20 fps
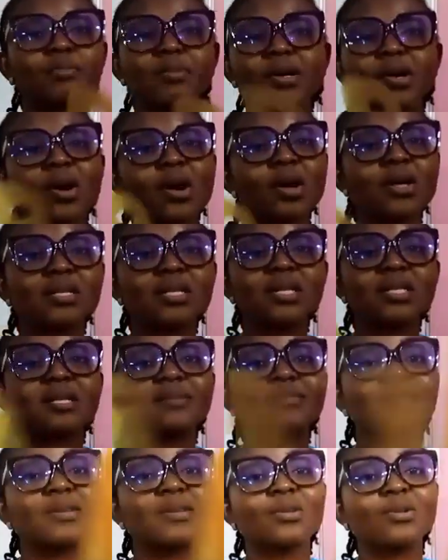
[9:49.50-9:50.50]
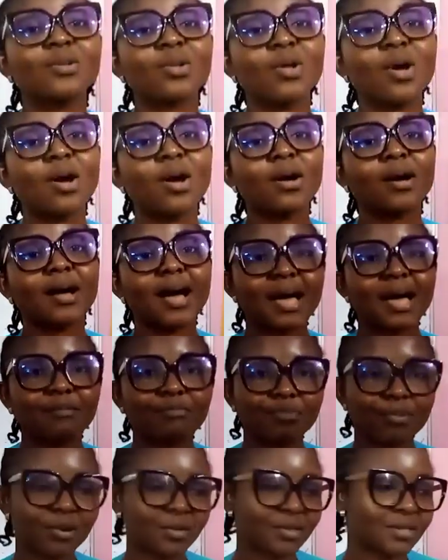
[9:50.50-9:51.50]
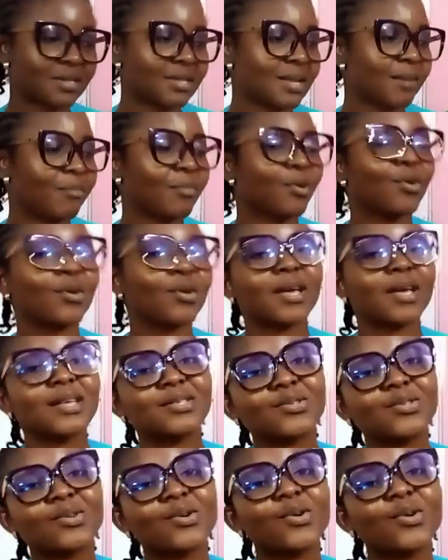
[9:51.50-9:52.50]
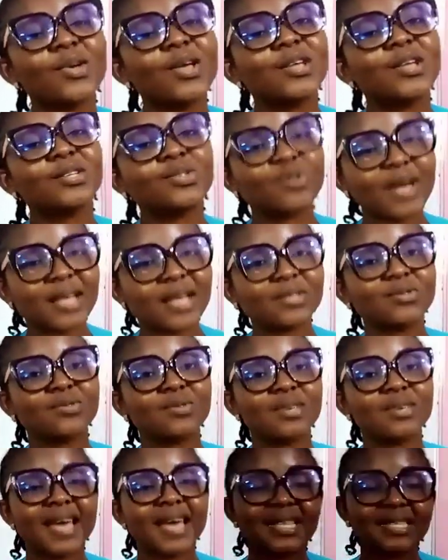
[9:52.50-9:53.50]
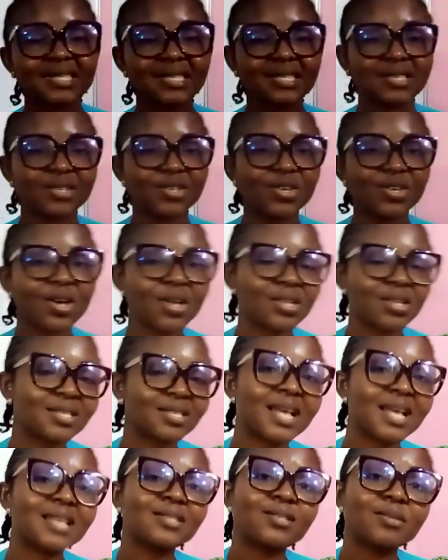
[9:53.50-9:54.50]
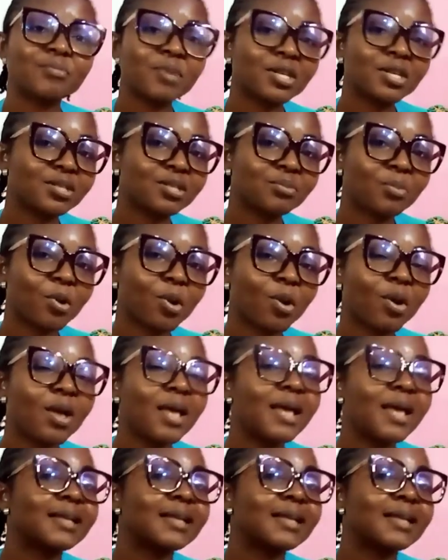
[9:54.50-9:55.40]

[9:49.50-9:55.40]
because it's been long I bought them. Okay, so try to get yours and so much more.